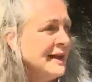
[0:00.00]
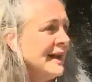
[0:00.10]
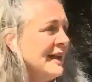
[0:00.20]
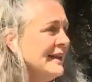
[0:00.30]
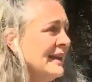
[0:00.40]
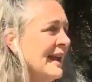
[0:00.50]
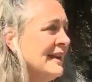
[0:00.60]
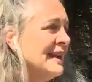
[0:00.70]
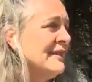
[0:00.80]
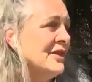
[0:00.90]

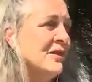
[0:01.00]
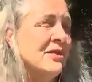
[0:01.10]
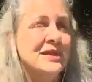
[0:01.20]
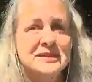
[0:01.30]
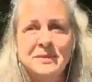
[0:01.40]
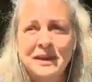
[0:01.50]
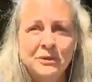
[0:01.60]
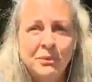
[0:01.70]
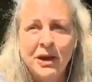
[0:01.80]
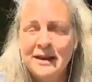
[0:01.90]
And even though things might
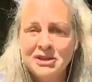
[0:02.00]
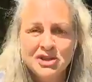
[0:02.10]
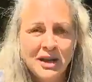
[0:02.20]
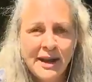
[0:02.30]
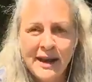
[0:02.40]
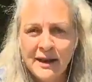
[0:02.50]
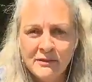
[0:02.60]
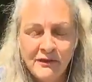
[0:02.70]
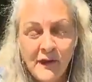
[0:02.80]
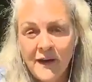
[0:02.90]
look bright and shiny
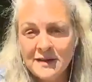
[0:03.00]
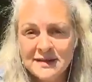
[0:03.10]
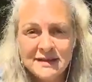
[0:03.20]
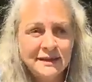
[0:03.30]
and fast,